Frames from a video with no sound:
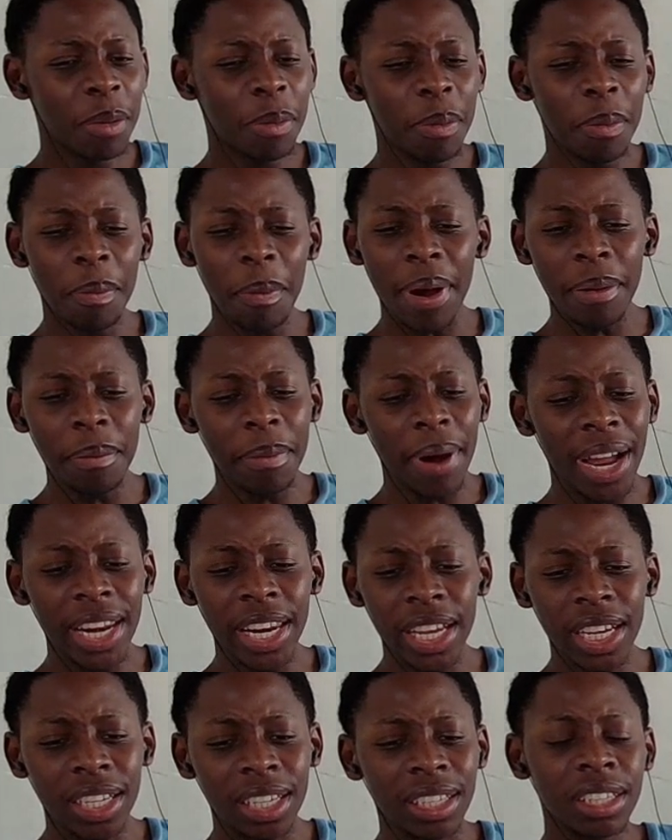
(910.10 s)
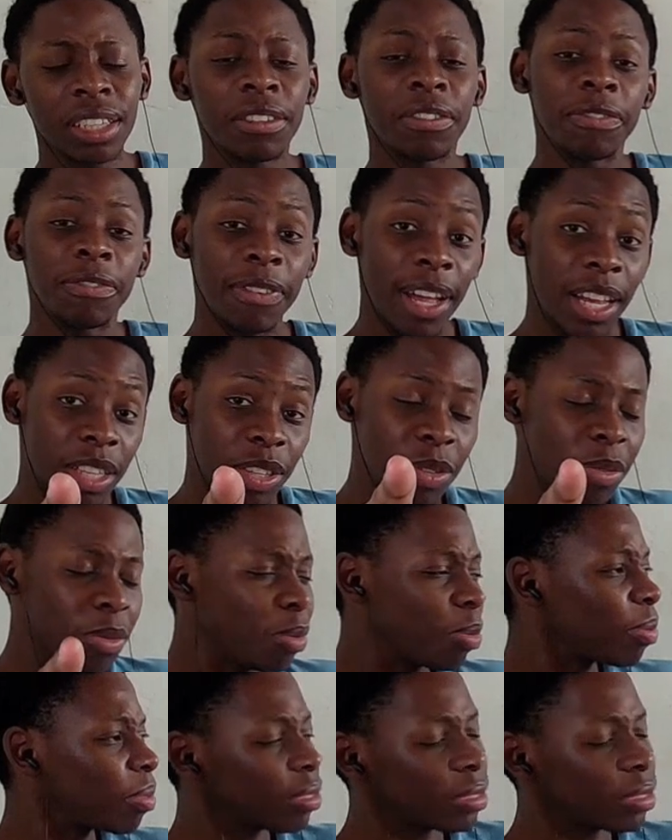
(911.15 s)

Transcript: My nigga, fuck you.